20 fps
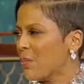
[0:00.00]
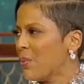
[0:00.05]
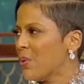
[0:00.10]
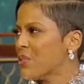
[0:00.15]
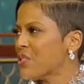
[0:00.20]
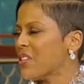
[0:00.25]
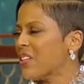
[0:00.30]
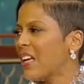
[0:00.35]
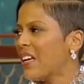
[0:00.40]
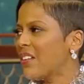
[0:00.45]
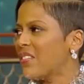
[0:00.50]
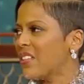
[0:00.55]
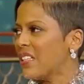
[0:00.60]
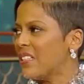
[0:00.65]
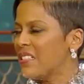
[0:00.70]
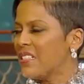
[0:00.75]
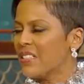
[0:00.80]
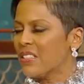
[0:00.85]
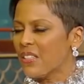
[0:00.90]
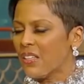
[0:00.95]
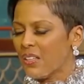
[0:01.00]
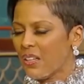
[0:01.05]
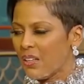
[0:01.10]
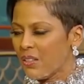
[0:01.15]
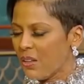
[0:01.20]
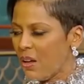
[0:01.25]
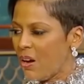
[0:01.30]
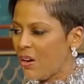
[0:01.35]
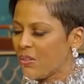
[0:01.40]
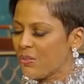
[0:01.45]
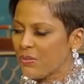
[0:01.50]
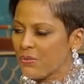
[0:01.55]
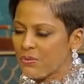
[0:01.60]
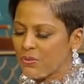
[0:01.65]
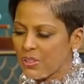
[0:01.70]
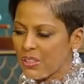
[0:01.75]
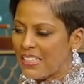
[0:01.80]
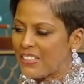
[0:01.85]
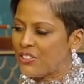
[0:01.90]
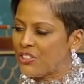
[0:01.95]
personal life ending uh, a long
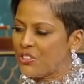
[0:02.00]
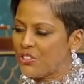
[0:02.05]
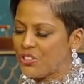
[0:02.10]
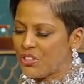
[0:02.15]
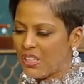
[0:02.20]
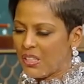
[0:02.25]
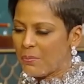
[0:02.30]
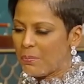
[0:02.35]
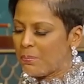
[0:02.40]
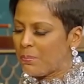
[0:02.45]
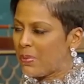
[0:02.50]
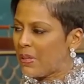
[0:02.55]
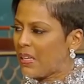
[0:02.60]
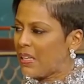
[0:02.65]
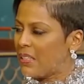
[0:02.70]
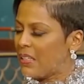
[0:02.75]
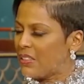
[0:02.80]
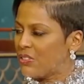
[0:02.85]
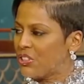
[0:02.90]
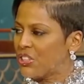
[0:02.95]
oh. relationship and